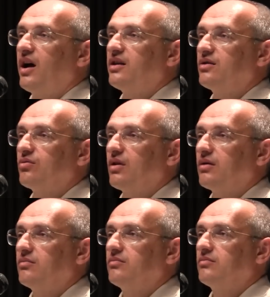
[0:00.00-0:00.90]
I was
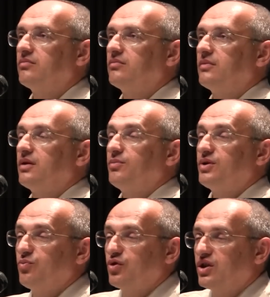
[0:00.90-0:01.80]
supposed to go
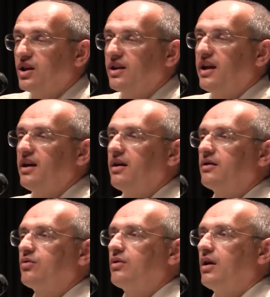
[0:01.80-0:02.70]
back
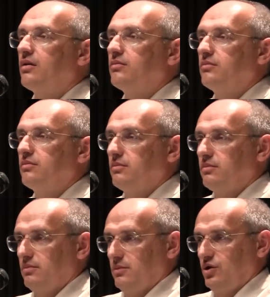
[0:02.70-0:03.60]
and not there.
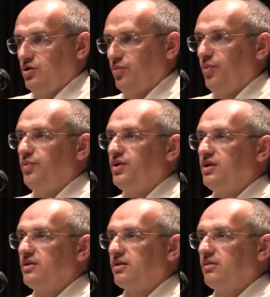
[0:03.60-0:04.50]

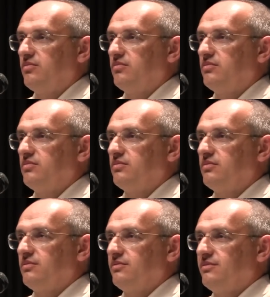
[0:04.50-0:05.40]
Then why did you
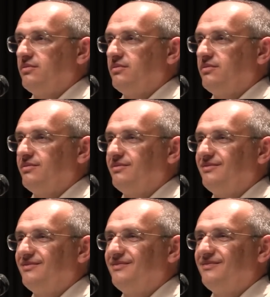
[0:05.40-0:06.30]
go there? Just
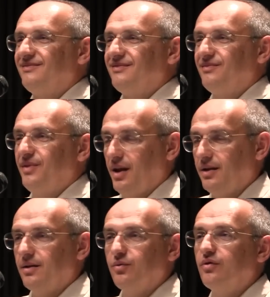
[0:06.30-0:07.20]
to make sure.
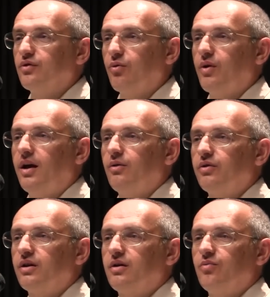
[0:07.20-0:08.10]

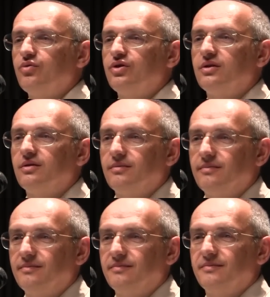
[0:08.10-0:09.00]
Do you
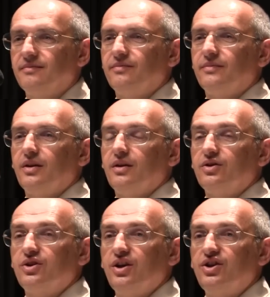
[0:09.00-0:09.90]
see,
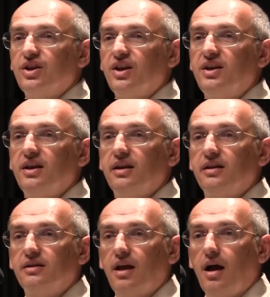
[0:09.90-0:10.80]
he has a different
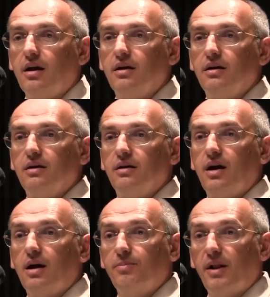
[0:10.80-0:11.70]
logic.
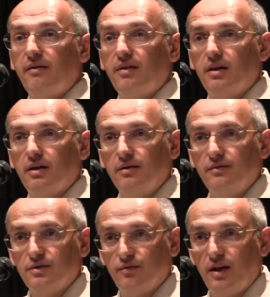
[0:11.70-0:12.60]

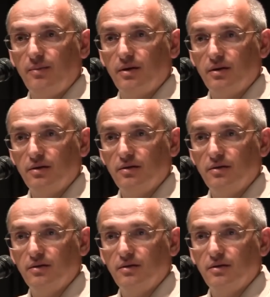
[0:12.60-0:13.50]
A
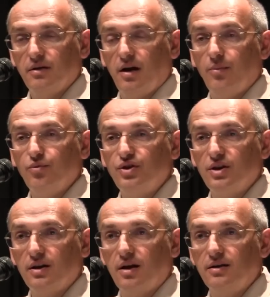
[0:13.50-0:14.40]
woman, she does what
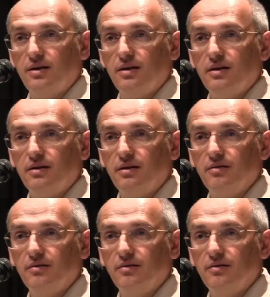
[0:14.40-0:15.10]
is right,